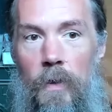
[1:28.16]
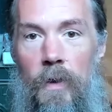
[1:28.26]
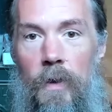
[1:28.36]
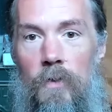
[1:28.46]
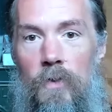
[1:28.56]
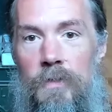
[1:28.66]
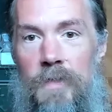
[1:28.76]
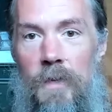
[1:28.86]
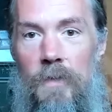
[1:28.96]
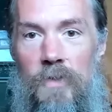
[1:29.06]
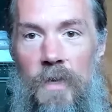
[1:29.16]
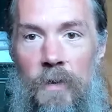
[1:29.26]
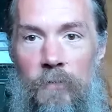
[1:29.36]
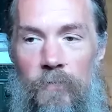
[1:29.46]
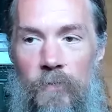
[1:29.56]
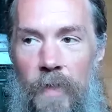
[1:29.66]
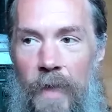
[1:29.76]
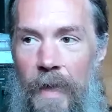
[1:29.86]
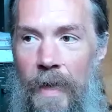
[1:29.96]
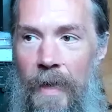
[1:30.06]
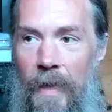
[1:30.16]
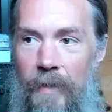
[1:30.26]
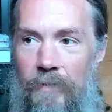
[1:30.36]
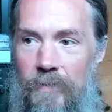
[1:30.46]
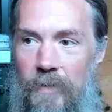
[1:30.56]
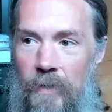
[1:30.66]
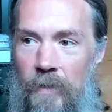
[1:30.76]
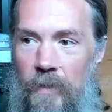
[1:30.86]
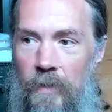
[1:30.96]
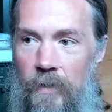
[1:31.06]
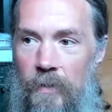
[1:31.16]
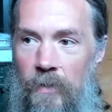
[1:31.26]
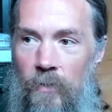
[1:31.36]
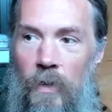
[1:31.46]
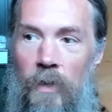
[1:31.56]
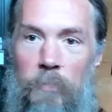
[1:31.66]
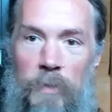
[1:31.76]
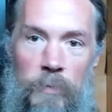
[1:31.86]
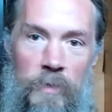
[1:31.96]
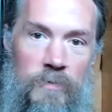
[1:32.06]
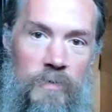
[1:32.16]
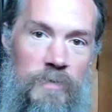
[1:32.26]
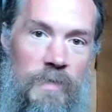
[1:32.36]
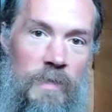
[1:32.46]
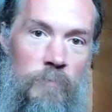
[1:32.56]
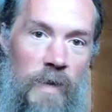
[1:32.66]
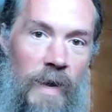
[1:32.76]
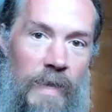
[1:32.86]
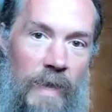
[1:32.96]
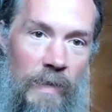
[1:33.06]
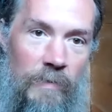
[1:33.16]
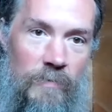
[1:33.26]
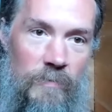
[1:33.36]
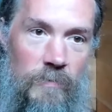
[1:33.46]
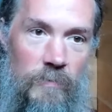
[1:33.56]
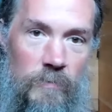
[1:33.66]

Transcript: You could tell yourself that, other people can succeed, but I can't.